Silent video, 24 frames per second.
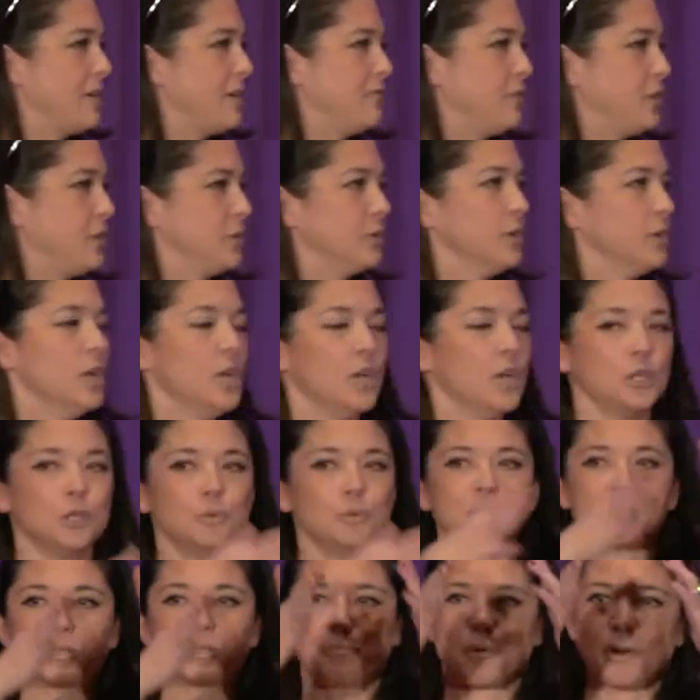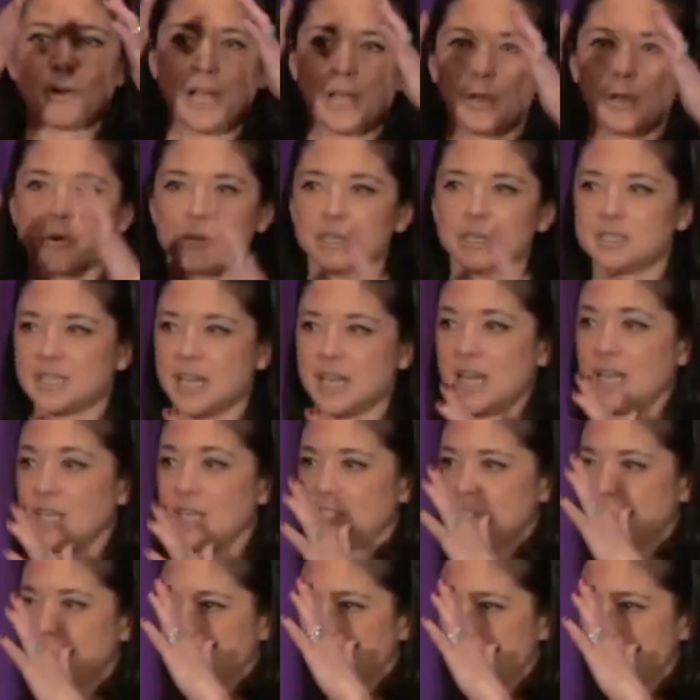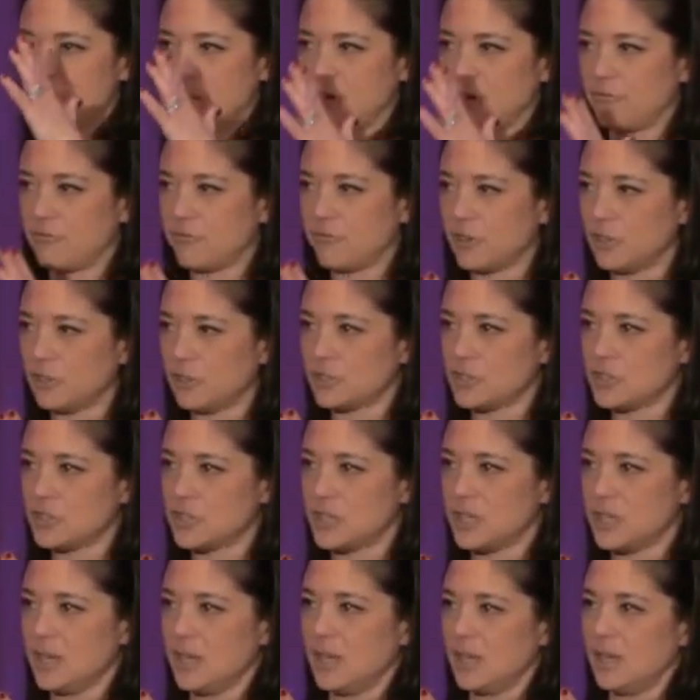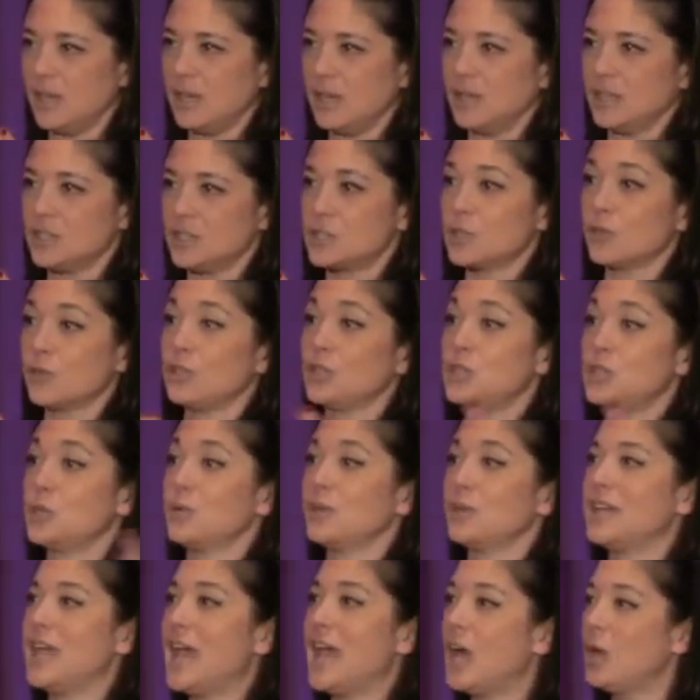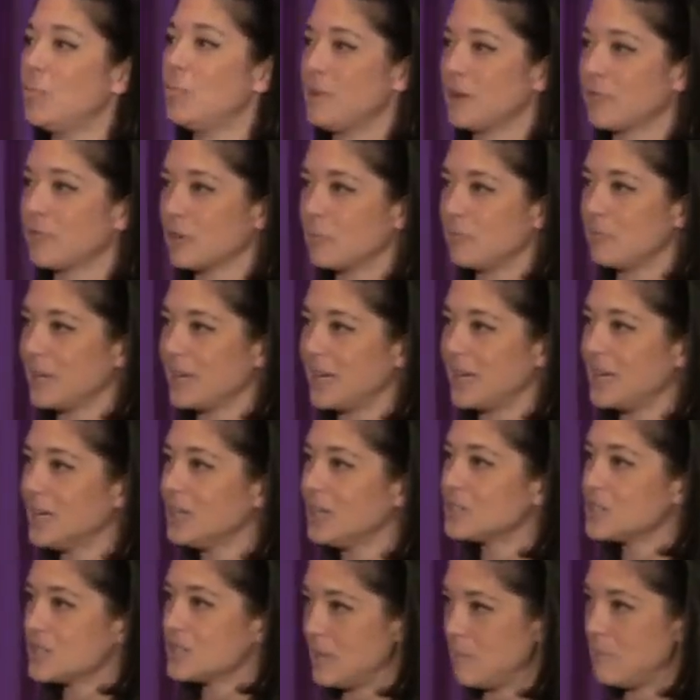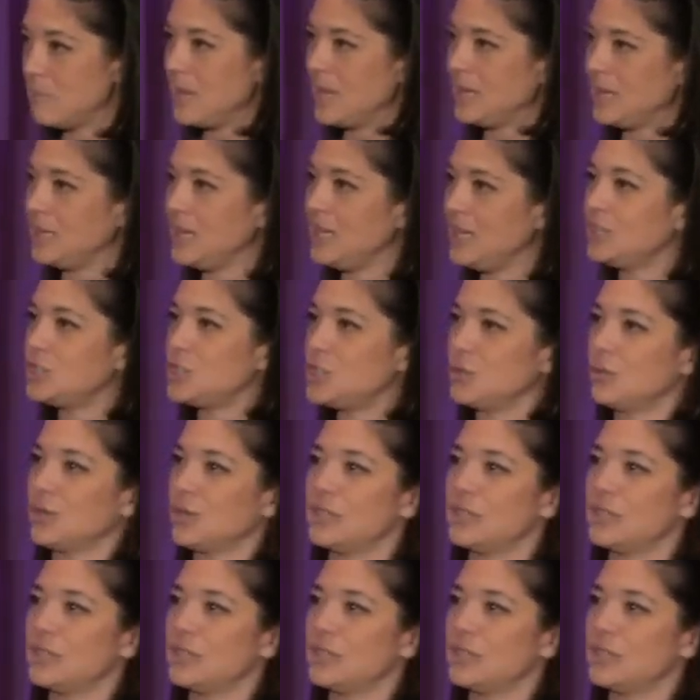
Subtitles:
of you. You must prioritize yourself first so that you can help everybody else that may need you.